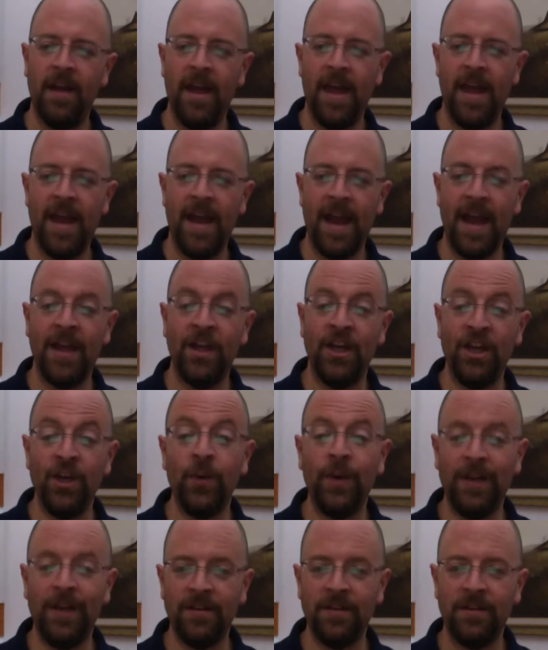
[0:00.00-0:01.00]
and I knew
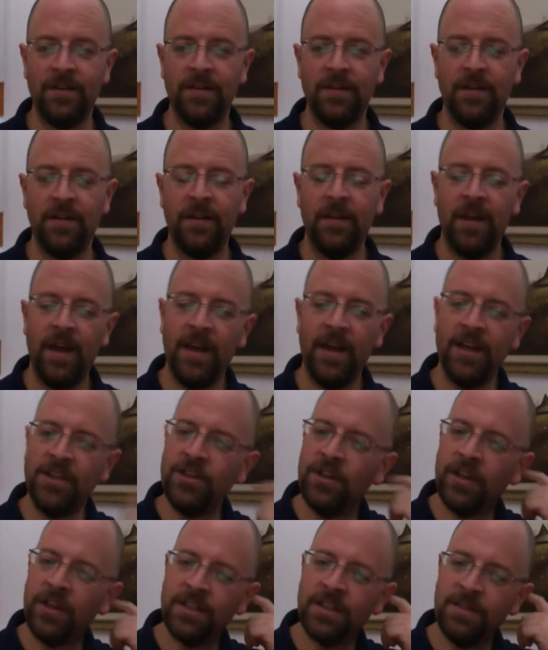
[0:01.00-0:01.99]
it. And it
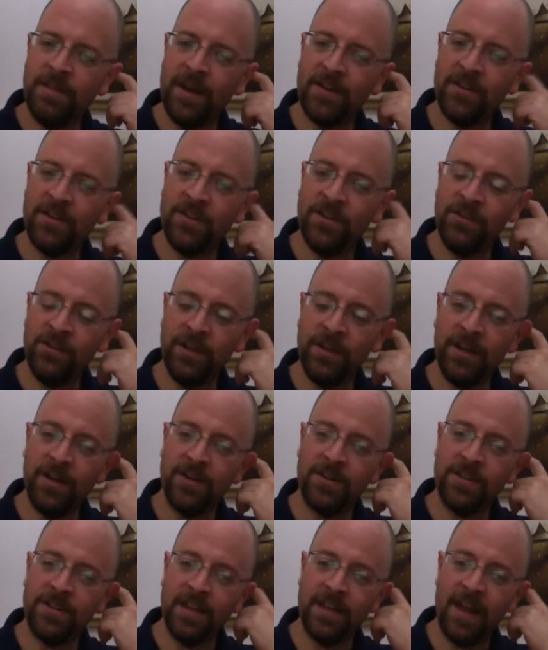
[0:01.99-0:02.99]
took us about 2
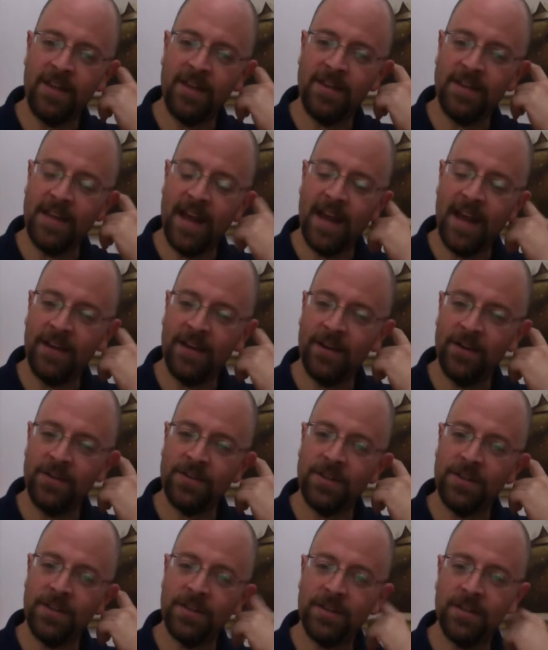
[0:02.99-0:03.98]
years to get the
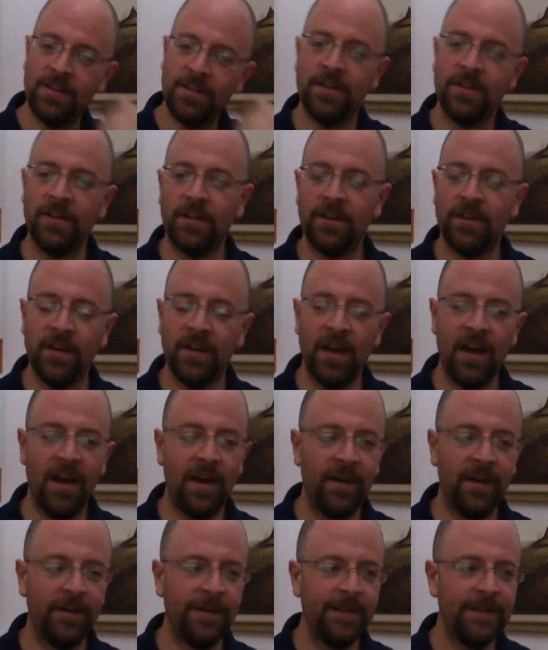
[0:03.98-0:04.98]
diagnosis. It took
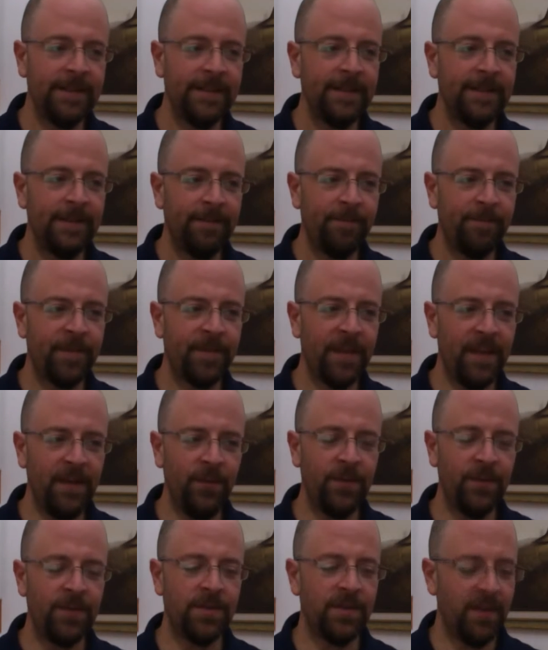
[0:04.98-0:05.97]
he
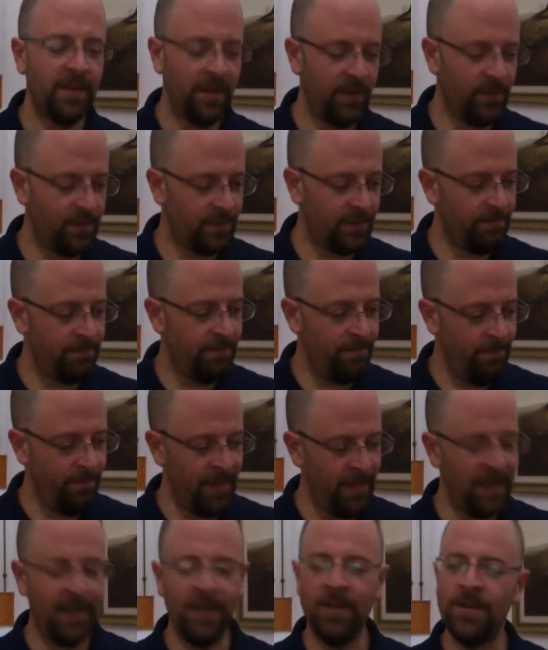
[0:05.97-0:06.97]
was
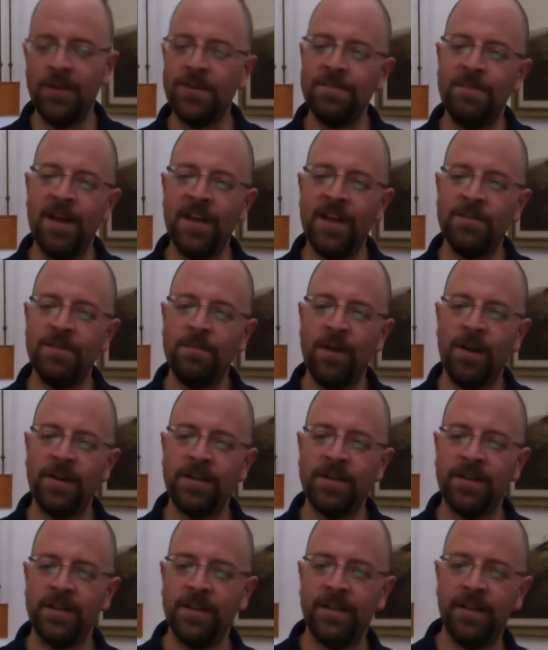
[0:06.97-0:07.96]
meeting those
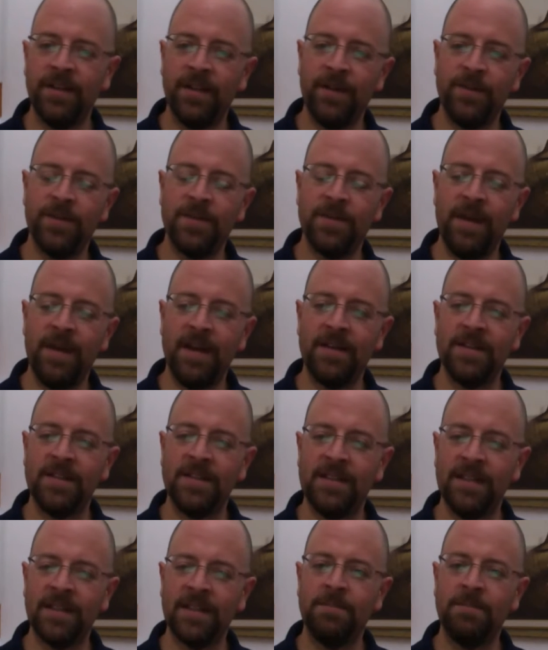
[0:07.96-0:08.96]
benchmarks until he was about
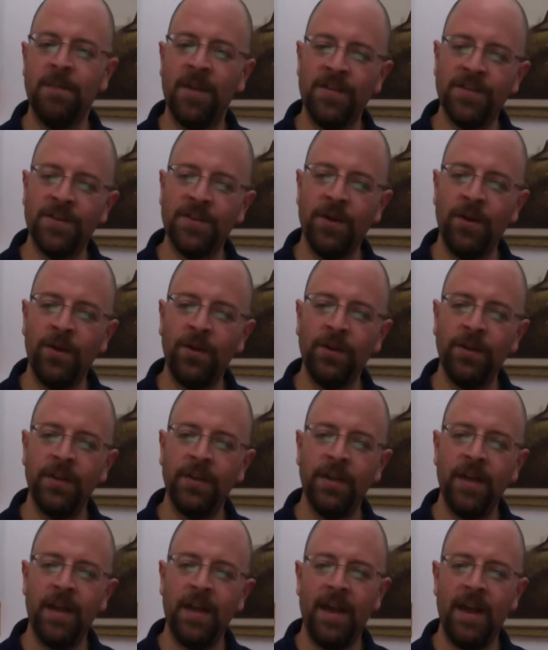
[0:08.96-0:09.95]
6 months old,
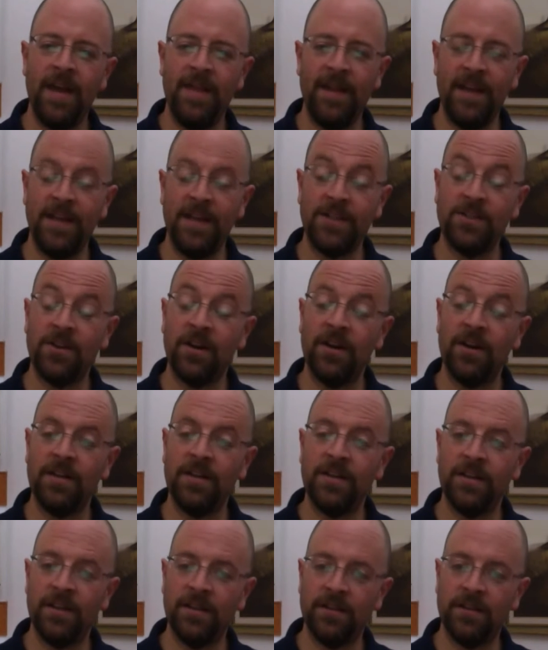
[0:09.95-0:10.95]
and then he started
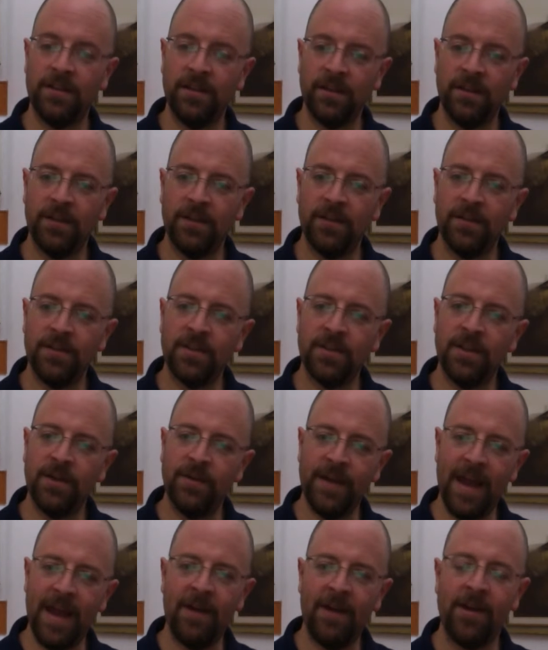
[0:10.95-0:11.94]
to slow
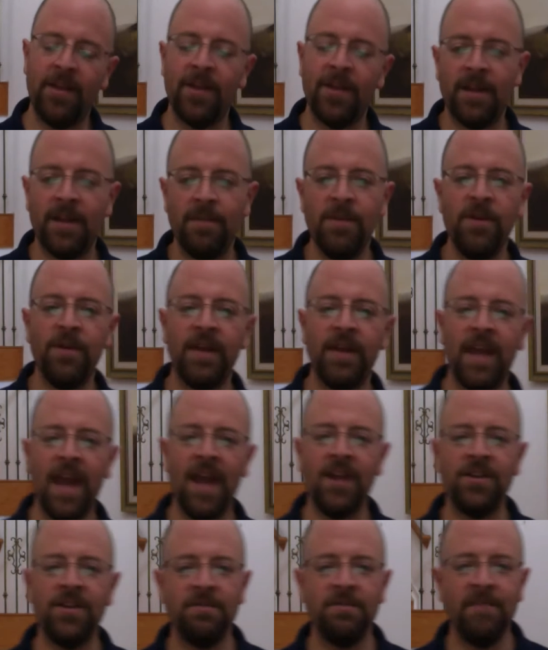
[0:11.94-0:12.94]
down on the
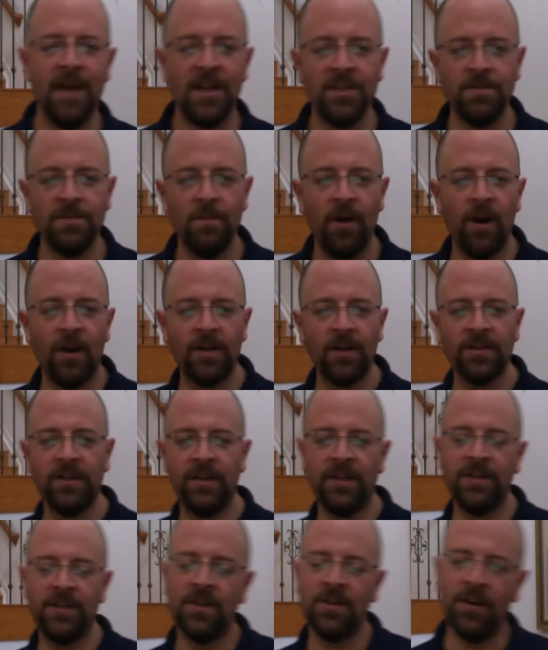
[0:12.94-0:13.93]
communication benchmarks, and
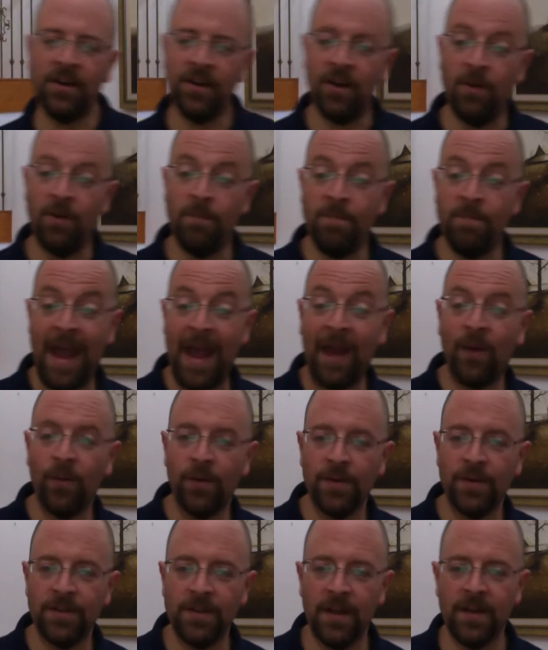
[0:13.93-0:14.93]
he started to go
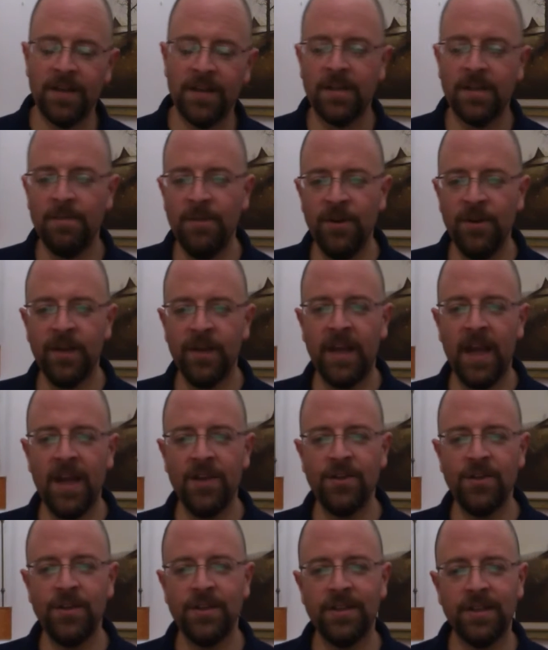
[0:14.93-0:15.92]
backwards on his
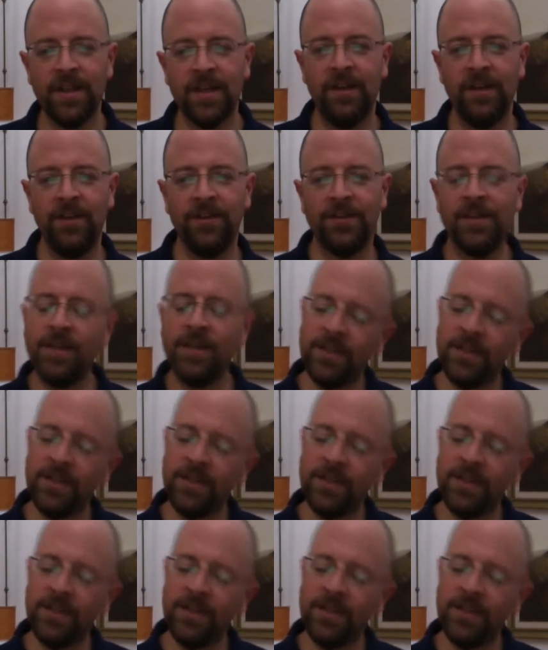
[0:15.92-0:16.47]
communication skills and